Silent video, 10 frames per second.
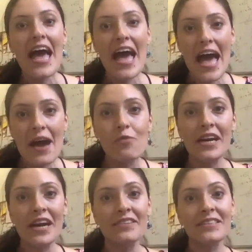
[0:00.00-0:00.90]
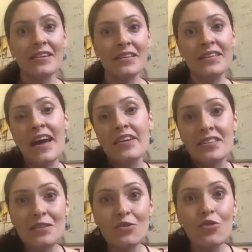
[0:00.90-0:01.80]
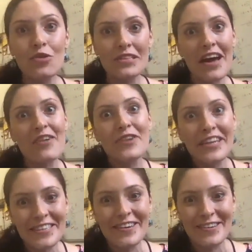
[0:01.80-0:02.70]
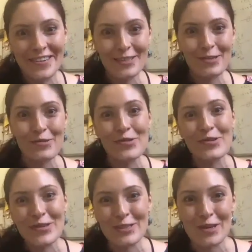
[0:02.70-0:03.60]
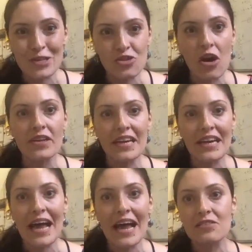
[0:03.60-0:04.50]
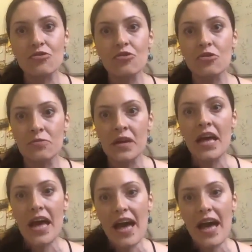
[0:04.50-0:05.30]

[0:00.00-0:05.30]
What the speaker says: And when they are in school, they are readier to enjoy the classroom